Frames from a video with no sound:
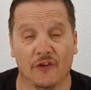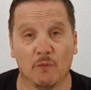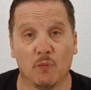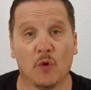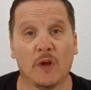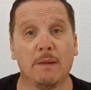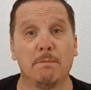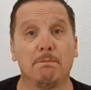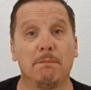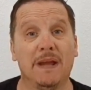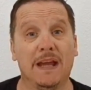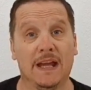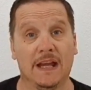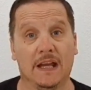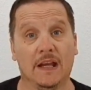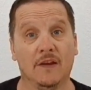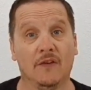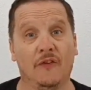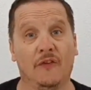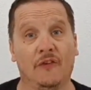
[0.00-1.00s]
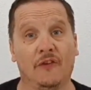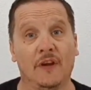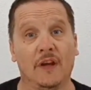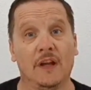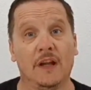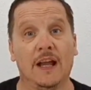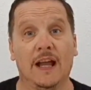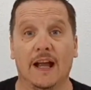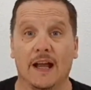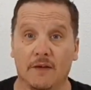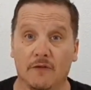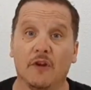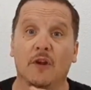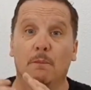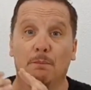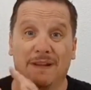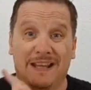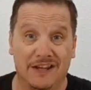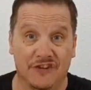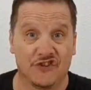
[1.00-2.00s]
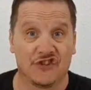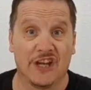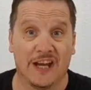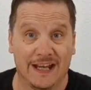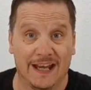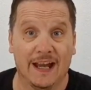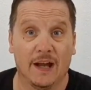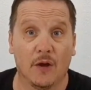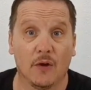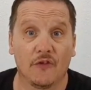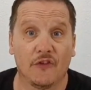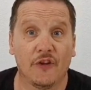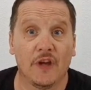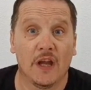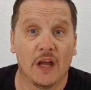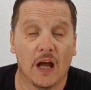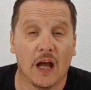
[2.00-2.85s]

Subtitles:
And what it means, and please check out